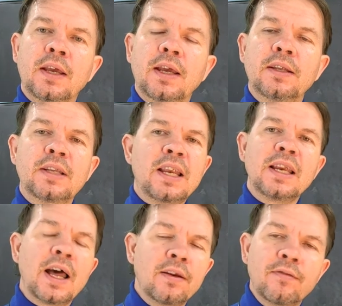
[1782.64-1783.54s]
is that
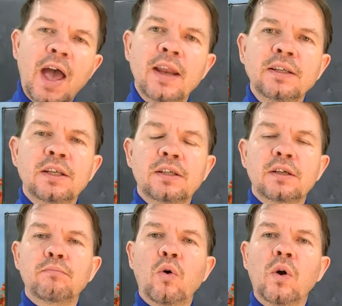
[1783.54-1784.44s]
none of that is as
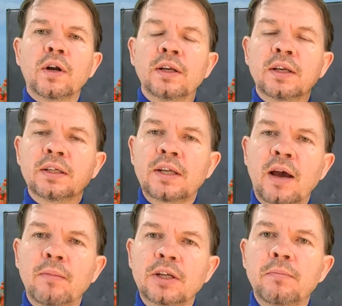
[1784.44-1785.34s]
important as how
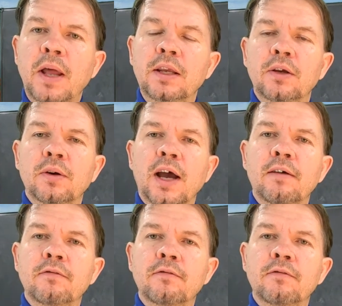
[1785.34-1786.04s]
much money you have.